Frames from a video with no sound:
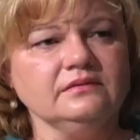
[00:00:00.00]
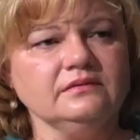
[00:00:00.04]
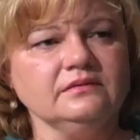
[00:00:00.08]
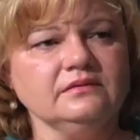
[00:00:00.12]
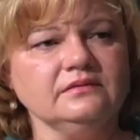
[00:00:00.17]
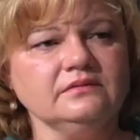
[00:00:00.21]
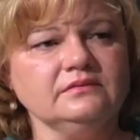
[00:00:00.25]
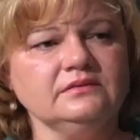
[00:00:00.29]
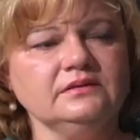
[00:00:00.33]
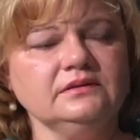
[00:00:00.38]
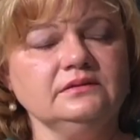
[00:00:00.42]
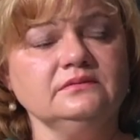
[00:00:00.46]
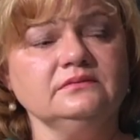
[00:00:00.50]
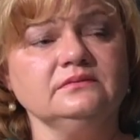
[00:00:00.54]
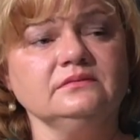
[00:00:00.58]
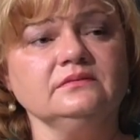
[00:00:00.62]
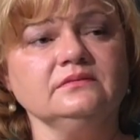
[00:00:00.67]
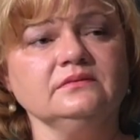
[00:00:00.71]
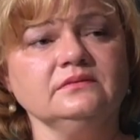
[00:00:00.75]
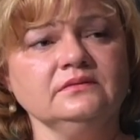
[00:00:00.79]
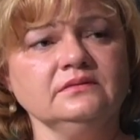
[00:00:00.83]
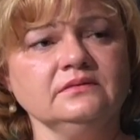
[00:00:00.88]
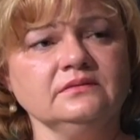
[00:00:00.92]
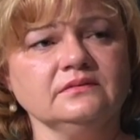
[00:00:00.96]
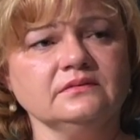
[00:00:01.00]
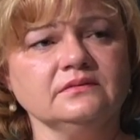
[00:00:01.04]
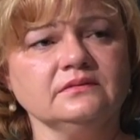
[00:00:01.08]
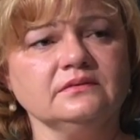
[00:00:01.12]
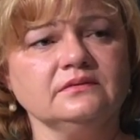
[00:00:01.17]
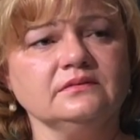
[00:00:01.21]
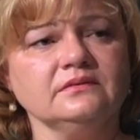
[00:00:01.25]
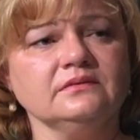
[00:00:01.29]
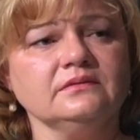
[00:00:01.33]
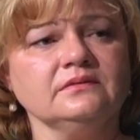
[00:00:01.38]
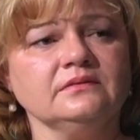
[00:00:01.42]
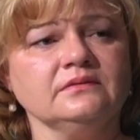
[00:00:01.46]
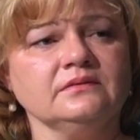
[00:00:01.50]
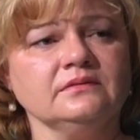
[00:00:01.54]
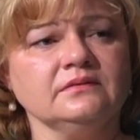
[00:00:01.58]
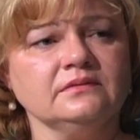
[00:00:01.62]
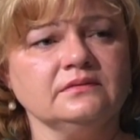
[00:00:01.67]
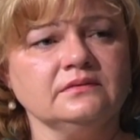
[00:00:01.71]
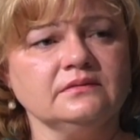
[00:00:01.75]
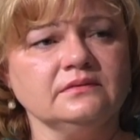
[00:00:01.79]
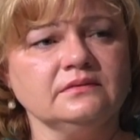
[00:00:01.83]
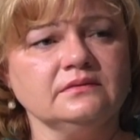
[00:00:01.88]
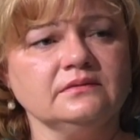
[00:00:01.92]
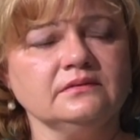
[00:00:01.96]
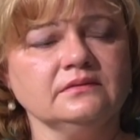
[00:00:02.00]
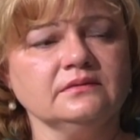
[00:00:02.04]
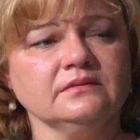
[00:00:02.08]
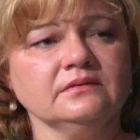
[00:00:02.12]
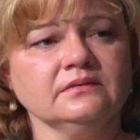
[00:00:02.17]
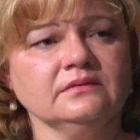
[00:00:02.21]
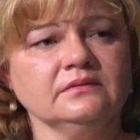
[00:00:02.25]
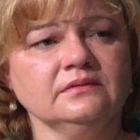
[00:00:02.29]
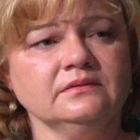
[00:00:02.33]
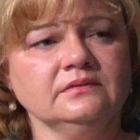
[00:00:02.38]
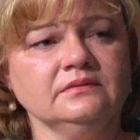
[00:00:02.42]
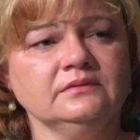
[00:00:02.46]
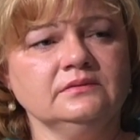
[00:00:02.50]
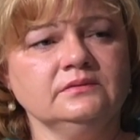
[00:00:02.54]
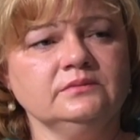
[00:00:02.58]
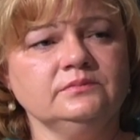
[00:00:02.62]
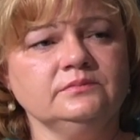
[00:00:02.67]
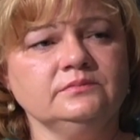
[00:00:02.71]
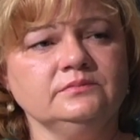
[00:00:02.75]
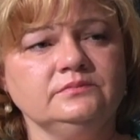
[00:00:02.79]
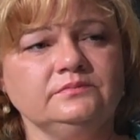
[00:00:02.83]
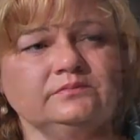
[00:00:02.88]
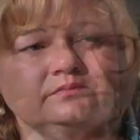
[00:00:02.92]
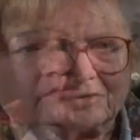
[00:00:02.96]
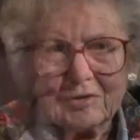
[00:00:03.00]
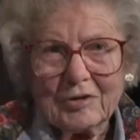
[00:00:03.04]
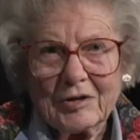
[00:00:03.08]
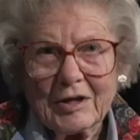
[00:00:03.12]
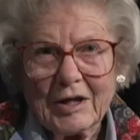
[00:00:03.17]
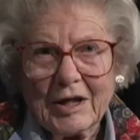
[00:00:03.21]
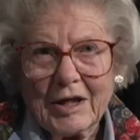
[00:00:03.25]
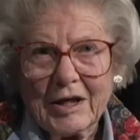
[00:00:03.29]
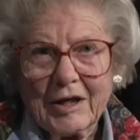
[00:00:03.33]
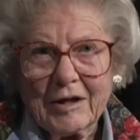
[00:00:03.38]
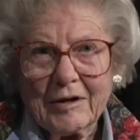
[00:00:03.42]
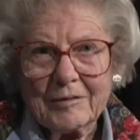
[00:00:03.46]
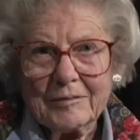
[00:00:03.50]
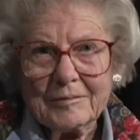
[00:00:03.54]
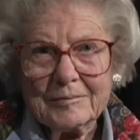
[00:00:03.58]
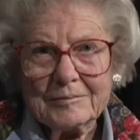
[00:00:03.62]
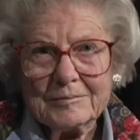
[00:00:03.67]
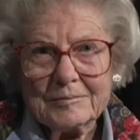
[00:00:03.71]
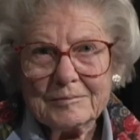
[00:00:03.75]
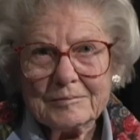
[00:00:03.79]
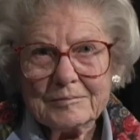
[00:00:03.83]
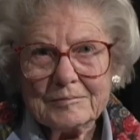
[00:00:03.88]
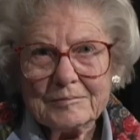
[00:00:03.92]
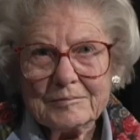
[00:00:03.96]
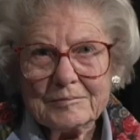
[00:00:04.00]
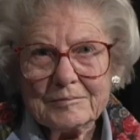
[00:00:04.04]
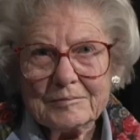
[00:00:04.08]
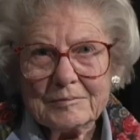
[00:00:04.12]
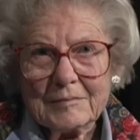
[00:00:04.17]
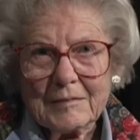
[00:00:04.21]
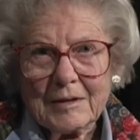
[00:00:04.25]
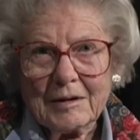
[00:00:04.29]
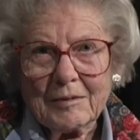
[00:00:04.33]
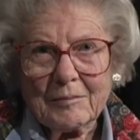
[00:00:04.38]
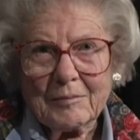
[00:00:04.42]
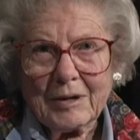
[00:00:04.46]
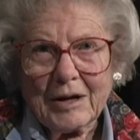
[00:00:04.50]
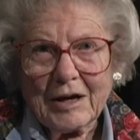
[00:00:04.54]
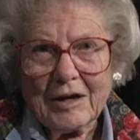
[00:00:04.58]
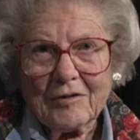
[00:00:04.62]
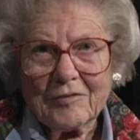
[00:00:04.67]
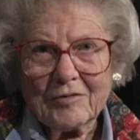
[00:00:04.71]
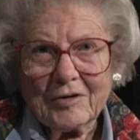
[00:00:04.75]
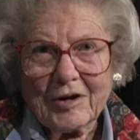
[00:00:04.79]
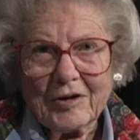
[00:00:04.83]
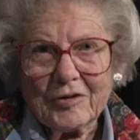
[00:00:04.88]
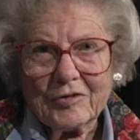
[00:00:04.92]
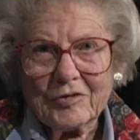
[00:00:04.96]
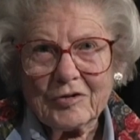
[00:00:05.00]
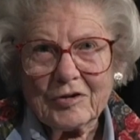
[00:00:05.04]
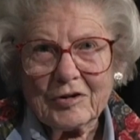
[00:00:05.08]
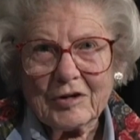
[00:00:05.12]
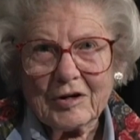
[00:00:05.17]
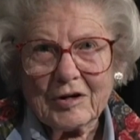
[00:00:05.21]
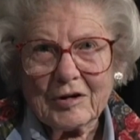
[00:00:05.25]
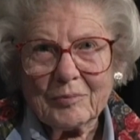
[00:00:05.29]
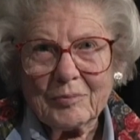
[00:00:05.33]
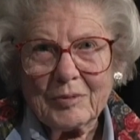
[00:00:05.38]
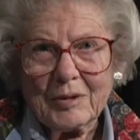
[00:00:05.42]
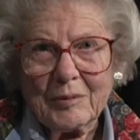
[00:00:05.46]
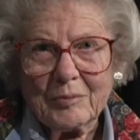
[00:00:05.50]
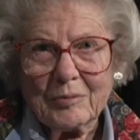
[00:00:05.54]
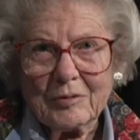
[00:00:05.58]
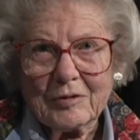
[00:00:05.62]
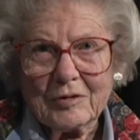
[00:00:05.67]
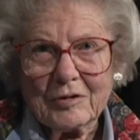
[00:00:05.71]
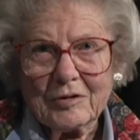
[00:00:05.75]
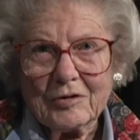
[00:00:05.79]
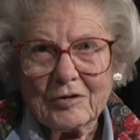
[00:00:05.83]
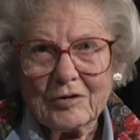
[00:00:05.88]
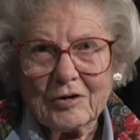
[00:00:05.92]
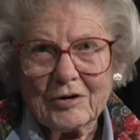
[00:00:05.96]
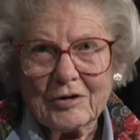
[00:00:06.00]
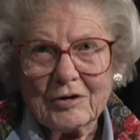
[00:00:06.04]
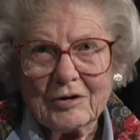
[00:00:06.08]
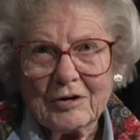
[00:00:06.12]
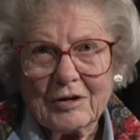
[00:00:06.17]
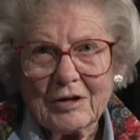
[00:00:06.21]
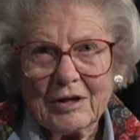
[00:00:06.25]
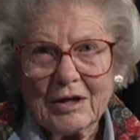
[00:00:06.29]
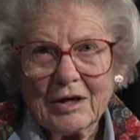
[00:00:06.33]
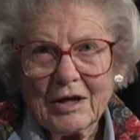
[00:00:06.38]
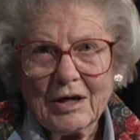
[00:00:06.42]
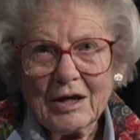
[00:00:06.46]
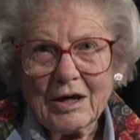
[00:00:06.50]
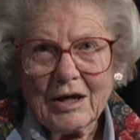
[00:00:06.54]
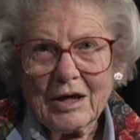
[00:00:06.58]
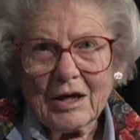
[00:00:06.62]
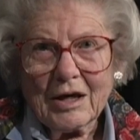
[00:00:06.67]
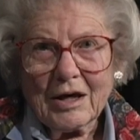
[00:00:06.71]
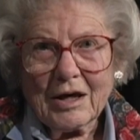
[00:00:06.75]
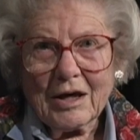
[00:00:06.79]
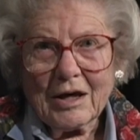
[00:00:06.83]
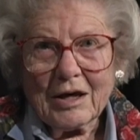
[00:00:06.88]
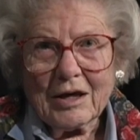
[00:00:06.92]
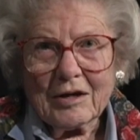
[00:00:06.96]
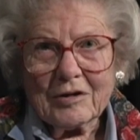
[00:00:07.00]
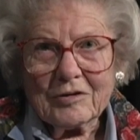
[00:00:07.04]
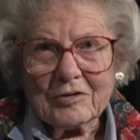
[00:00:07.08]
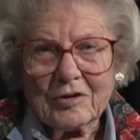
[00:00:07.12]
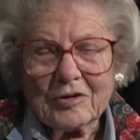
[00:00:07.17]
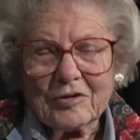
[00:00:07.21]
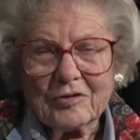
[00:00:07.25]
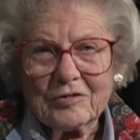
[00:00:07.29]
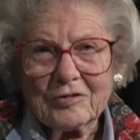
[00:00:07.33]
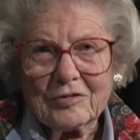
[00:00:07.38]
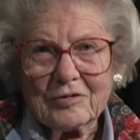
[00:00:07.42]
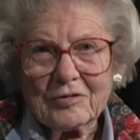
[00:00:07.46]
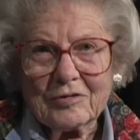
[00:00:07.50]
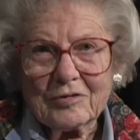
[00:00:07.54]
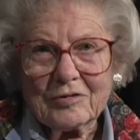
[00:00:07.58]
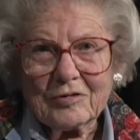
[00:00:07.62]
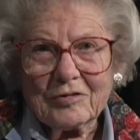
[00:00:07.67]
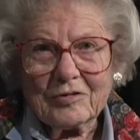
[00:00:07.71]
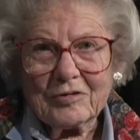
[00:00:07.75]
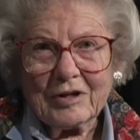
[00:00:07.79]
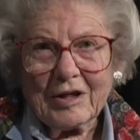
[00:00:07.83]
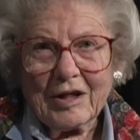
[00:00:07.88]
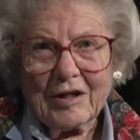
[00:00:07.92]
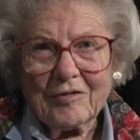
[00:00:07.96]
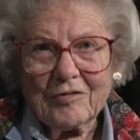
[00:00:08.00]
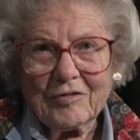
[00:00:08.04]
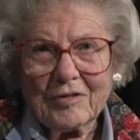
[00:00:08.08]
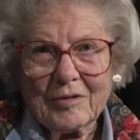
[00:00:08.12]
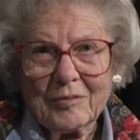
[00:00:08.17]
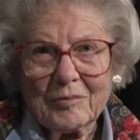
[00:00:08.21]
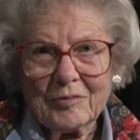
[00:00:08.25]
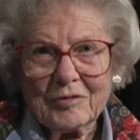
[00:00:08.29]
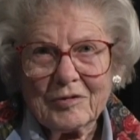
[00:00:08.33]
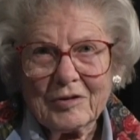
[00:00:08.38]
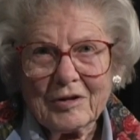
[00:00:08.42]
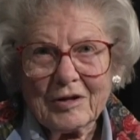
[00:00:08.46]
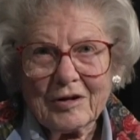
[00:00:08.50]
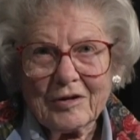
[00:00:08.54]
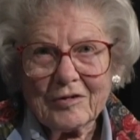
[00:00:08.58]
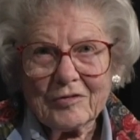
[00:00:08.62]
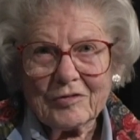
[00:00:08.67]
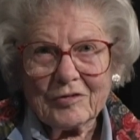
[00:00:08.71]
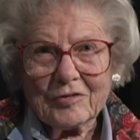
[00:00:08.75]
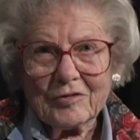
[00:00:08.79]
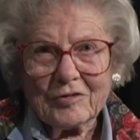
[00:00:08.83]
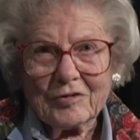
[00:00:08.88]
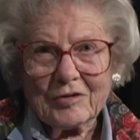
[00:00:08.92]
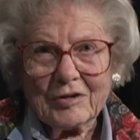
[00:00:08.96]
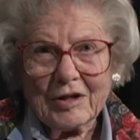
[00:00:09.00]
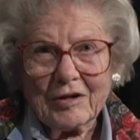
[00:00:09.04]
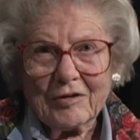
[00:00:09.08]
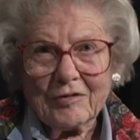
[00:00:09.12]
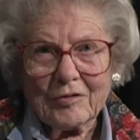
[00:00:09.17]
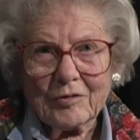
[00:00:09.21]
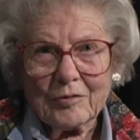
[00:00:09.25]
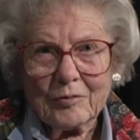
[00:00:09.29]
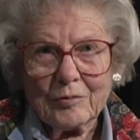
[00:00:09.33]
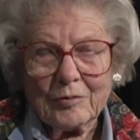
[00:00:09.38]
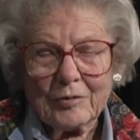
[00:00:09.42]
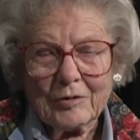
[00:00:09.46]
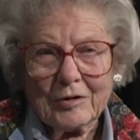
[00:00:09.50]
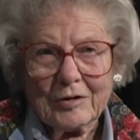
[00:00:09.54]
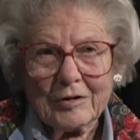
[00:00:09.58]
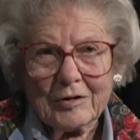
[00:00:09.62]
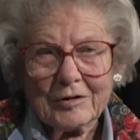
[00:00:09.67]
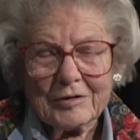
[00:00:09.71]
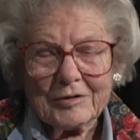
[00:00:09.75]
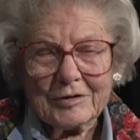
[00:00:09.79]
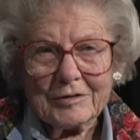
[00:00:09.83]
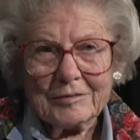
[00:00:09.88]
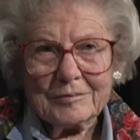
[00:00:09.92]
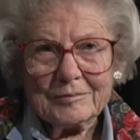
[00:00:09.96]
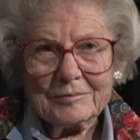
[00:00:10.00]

But in a general way, you could say to parents today, my advice to young people, in order to save themselves and save the world,